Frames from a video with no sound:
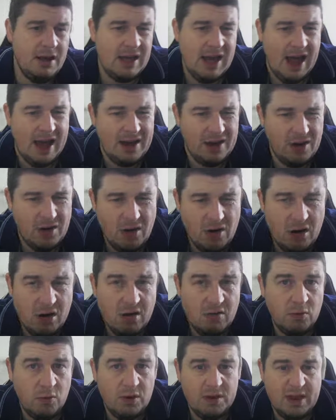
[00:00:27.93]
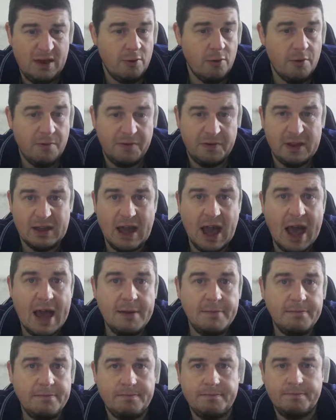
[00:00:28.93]
Guingamp, they're up for the
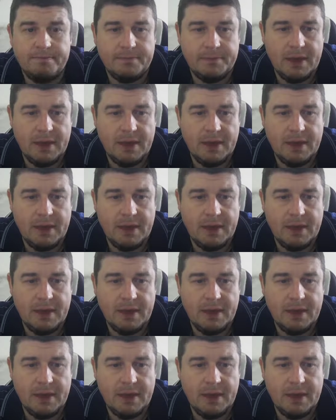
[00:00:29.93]
game.